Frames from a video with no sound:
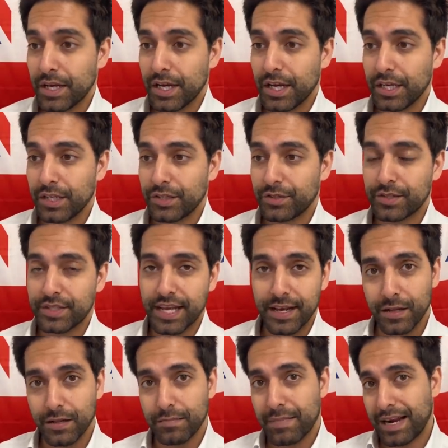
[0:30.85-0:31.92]
to
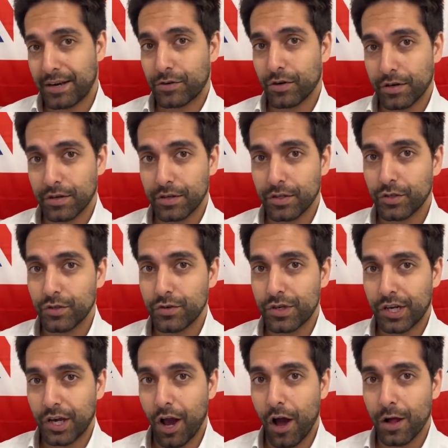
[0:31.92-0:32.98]
tell Macron to
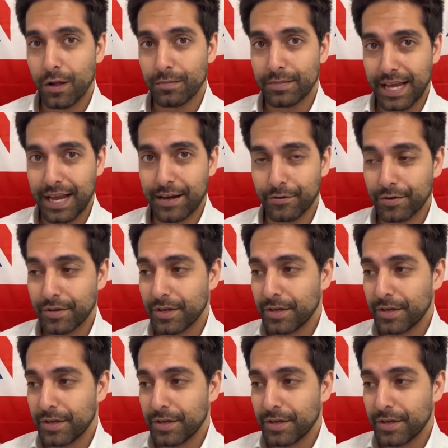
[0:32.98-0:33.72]
calm down,